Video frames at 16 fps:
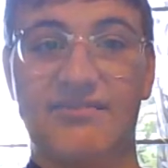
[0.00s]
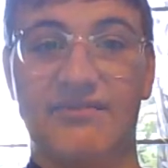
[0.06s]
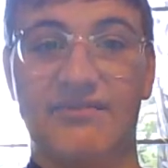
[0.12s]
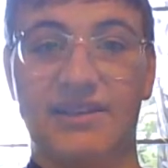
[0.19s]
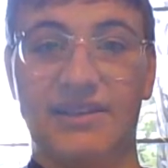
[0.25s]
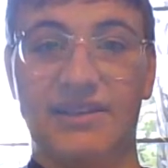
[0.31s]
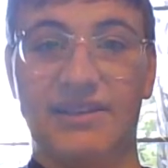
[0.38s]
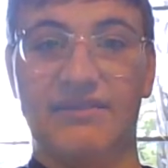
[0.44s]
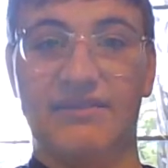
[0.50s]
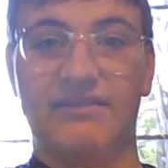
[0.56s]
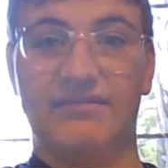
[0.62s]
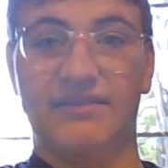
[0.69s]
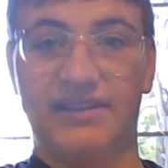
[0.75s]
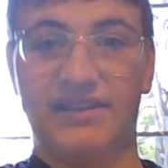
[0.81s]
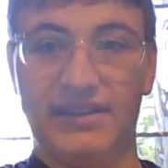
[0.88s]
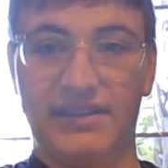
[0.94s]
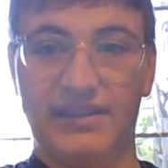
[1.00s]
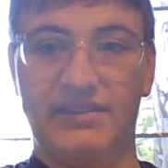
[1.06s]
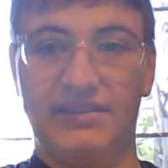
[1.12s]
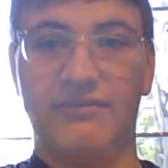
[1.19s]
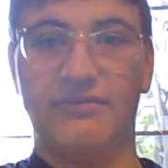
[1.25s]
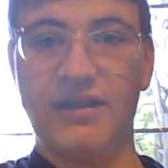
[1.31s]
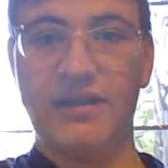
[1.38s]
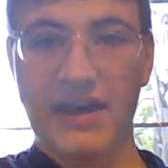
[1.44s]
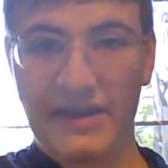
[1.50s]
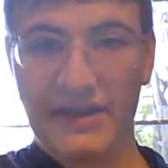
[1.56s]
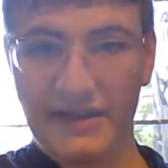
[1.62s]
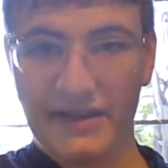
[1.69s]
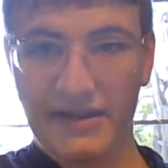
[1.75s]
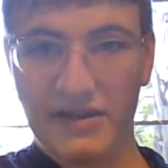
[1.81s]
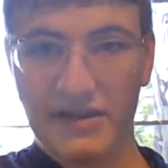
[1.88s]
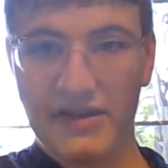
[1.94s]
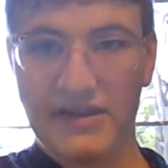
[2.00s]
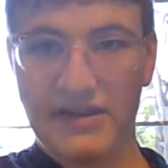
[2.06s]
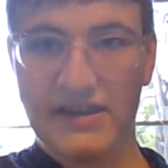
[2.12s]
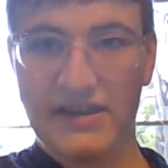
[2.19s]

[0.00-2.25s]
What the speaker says: really, really well.